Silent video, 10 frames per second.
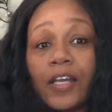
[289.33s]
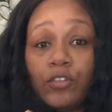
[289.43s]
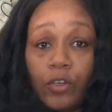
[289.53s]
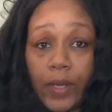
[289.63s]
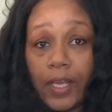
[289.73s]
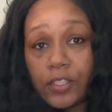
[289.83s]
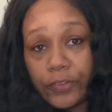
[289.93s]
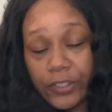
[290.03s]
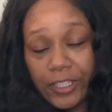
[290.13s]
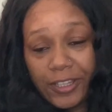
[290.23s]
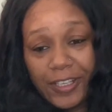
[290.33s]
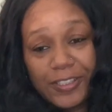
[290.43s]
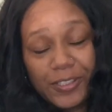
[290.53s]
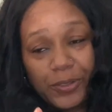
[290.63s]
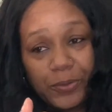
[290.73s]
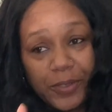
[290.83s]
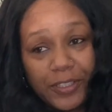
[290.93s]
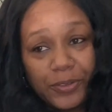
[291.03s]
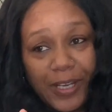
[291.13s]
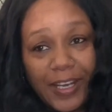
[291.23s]
you don't ask for anything, so when
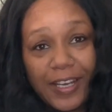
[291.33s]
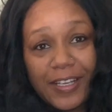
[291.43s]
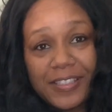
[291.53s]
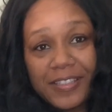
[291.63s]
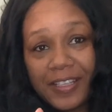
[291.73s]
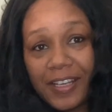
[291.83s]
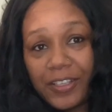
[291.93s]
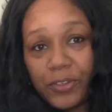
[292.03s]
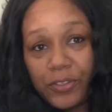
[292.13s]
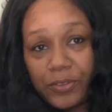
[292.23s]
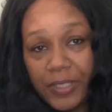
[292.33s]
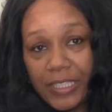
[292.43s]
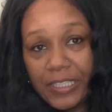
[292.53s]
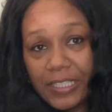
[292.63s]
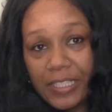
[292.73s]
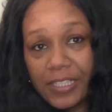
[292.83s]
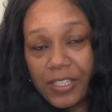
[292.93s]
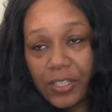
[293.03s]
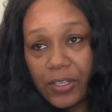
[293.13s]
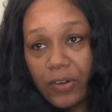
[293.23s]
you ask, then I know you need it,
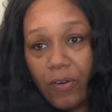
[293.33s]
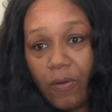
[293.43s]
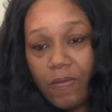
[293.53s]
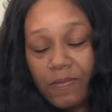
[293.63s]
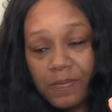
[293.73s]
so